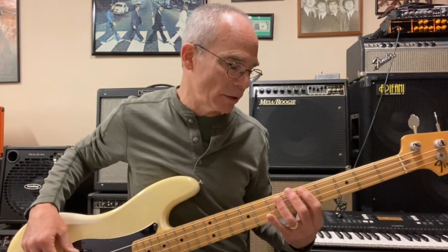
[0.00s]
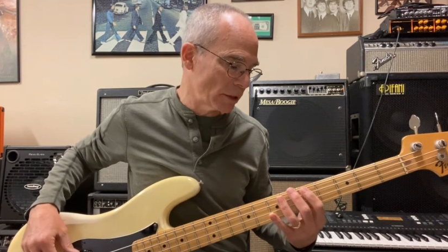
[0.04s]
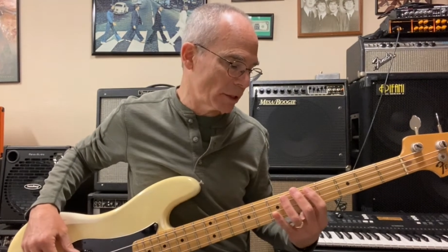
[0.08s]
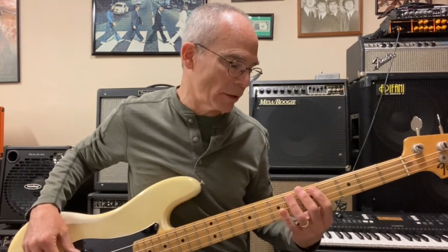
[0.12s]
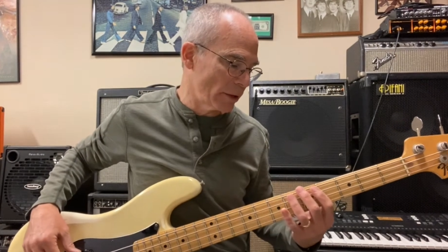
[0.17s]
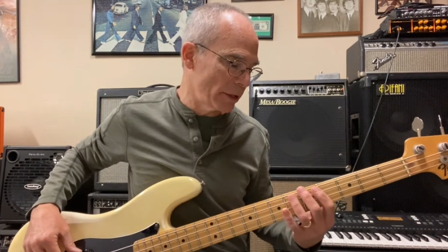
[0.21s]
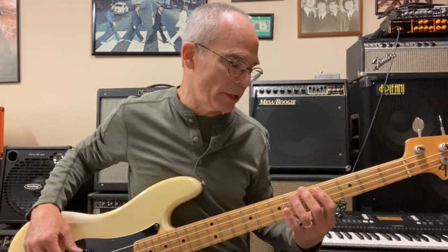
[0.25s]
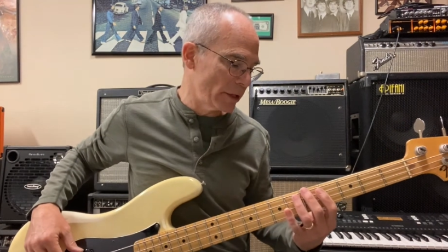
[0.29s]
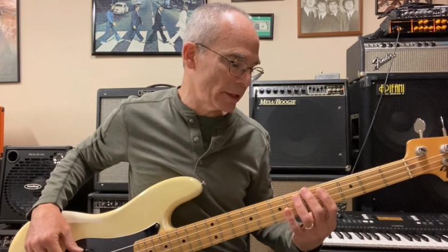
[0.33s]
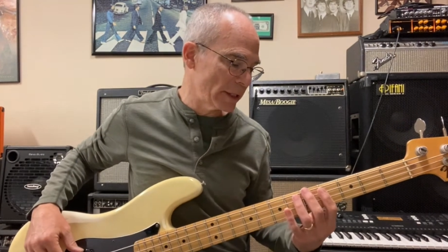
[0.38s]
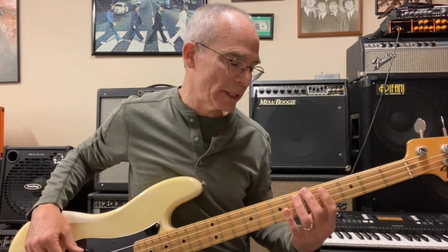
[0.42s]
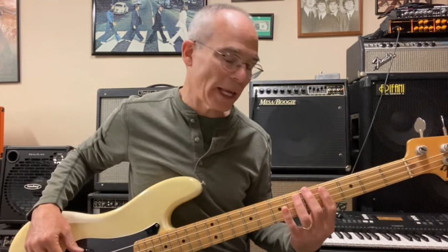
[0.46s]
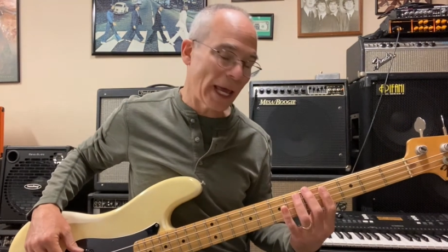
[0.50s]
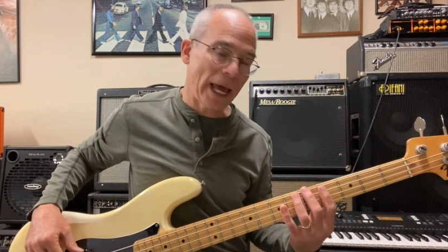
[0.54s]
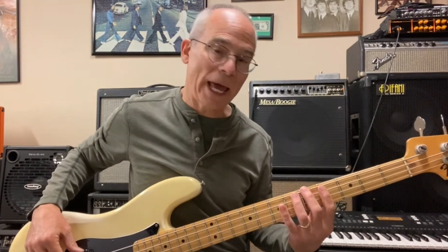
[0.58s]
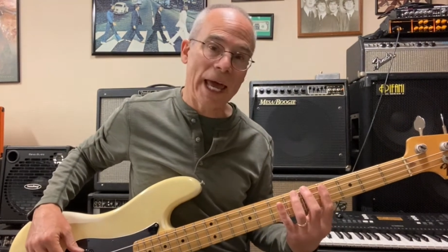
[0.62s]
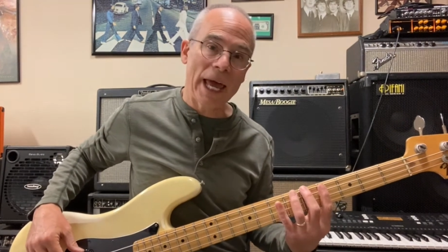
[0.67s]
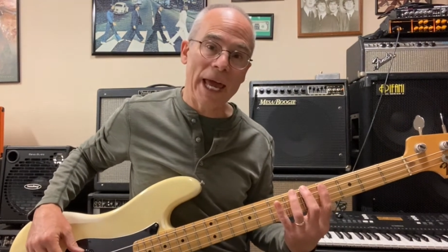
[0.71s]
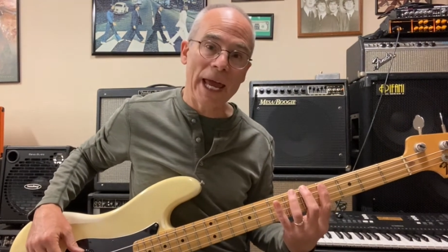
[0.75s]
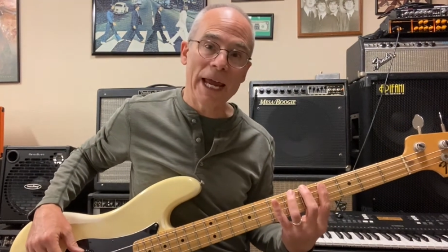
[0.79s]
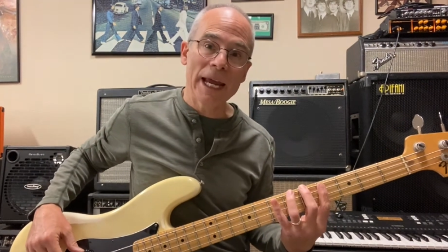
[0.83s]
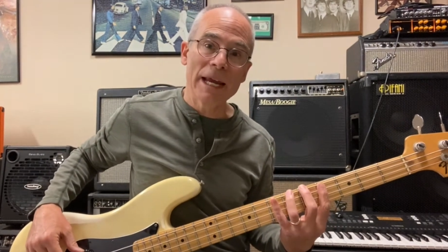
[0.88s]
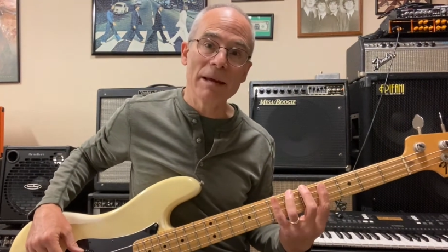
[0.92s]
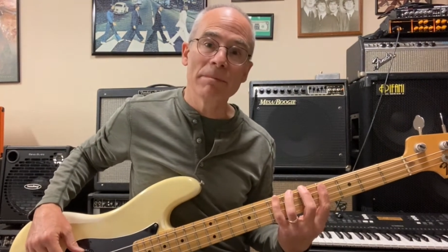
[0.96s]
So here's
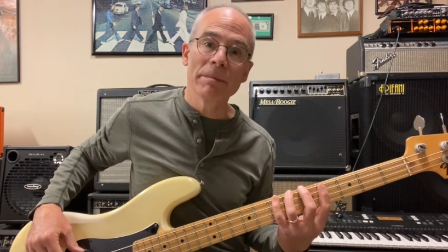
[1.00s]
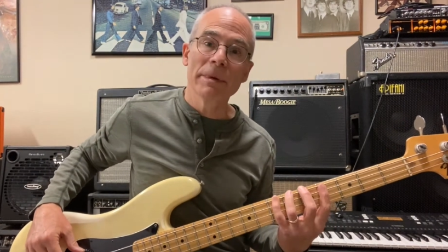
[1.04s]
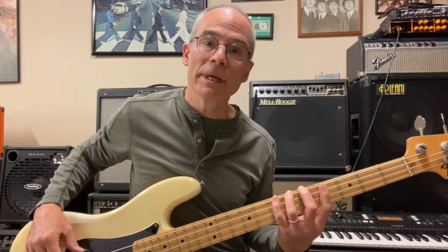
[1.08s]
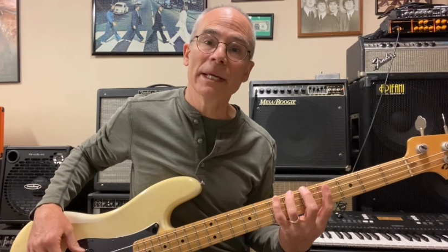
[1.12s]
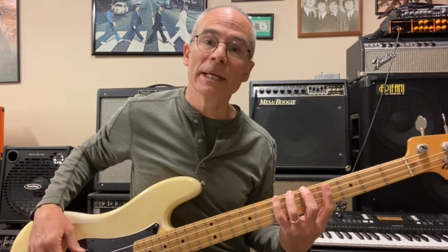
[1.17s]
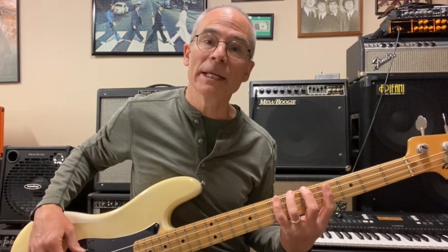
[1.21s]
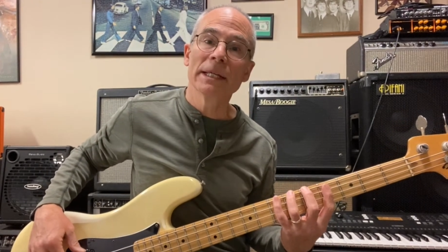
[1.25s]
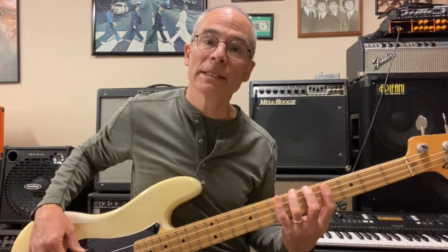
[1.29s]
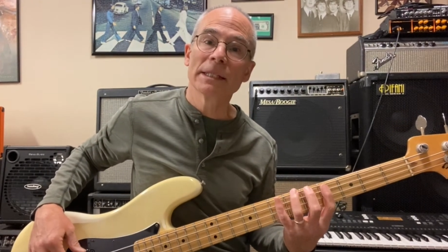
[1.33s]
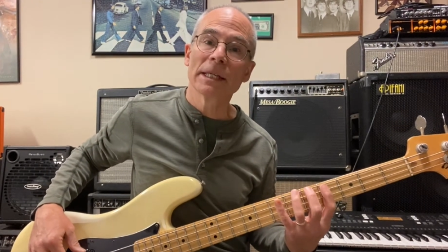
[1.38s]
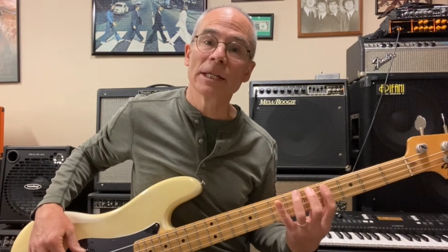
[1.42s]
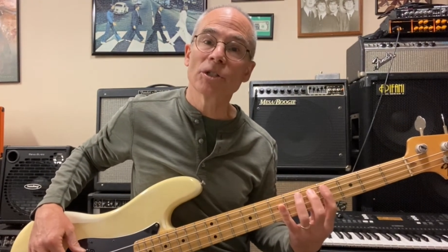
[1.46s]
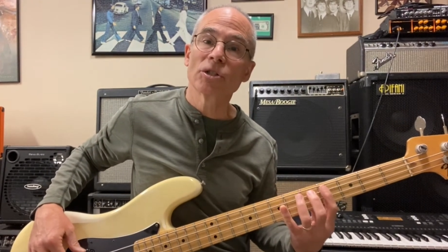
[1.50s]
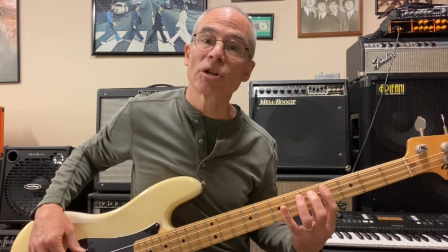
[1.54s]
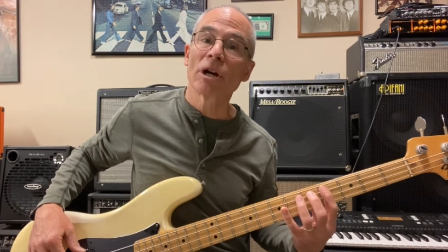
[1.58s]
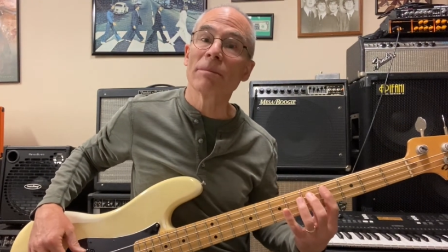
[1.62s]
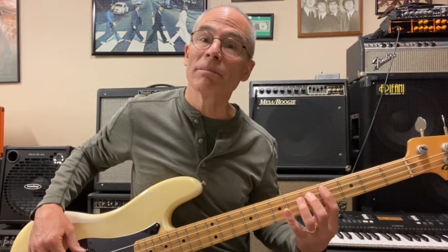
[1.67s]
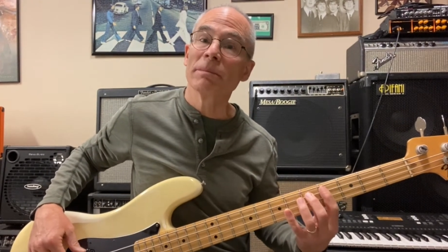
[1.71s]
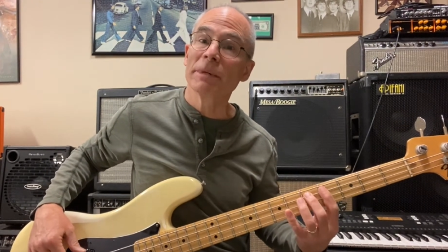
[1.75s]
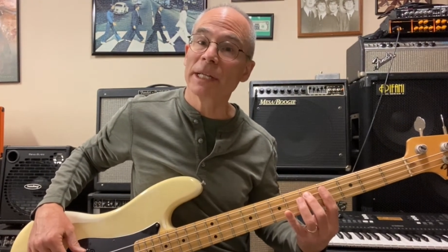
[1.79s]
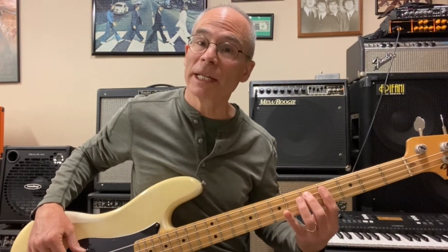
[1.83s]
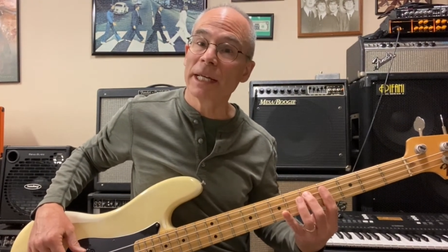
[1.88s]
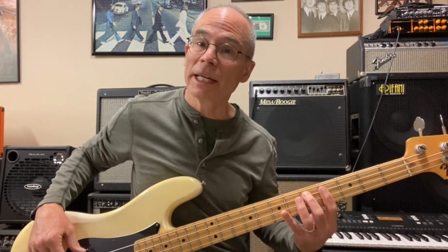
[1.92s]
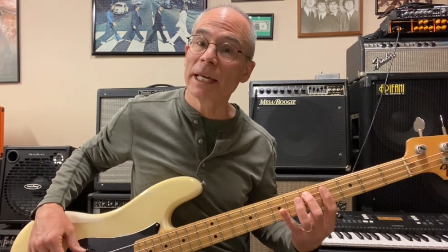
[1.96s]
A, B, C
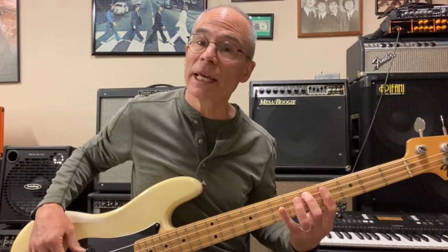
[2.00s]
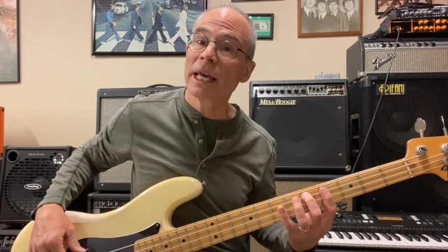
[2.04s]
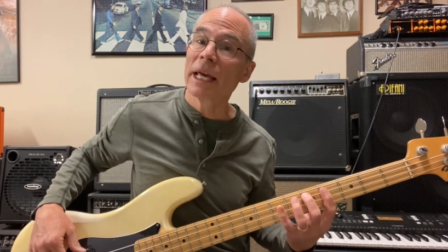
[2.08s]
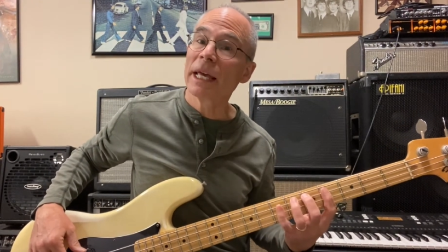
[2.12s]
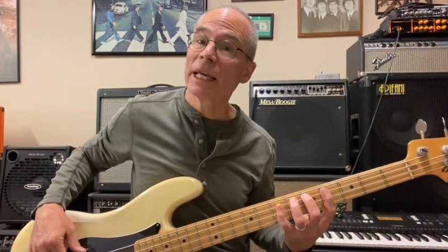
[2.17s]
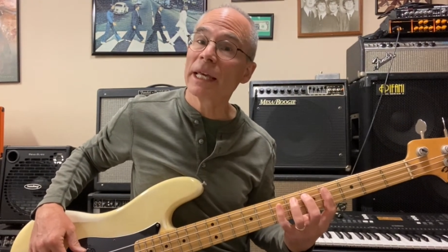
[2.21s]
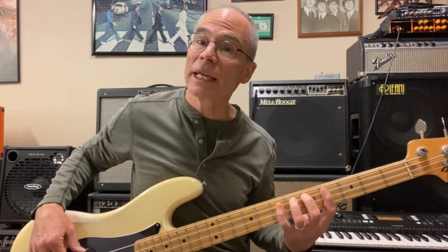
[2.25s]
sharp, D,